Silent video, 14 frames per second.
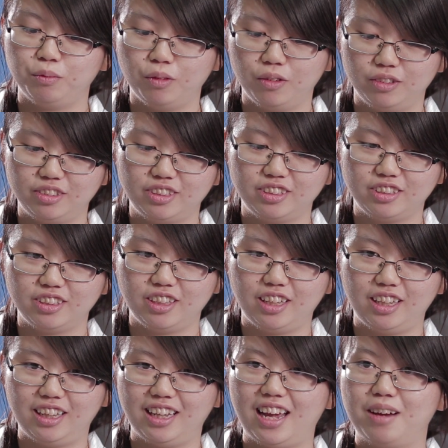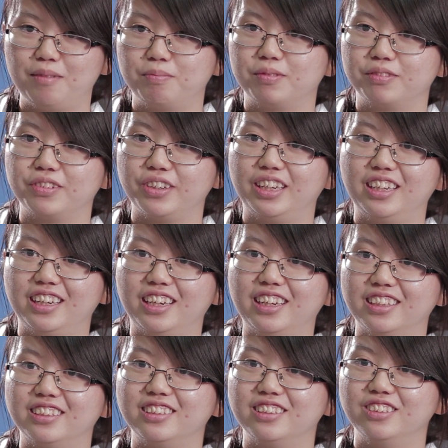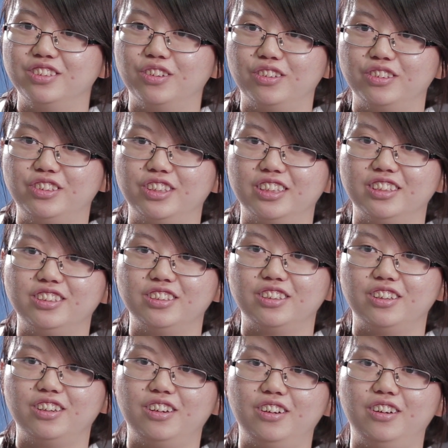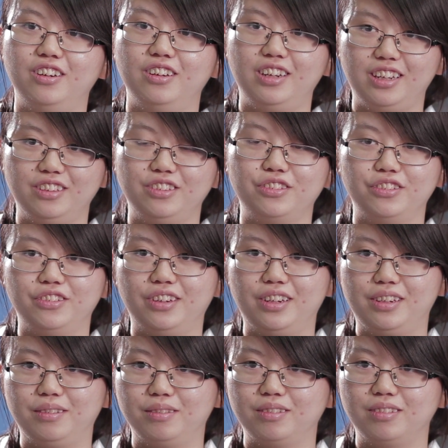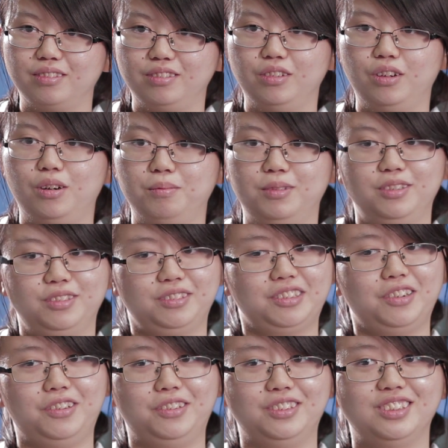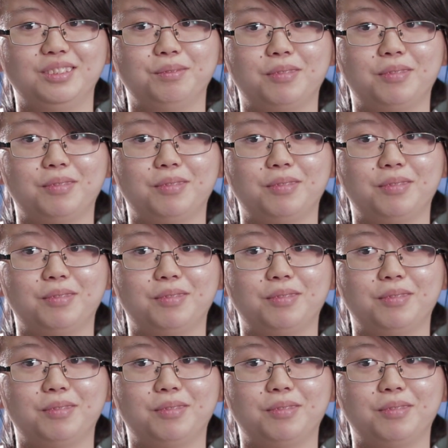what lab really is, not just during normal course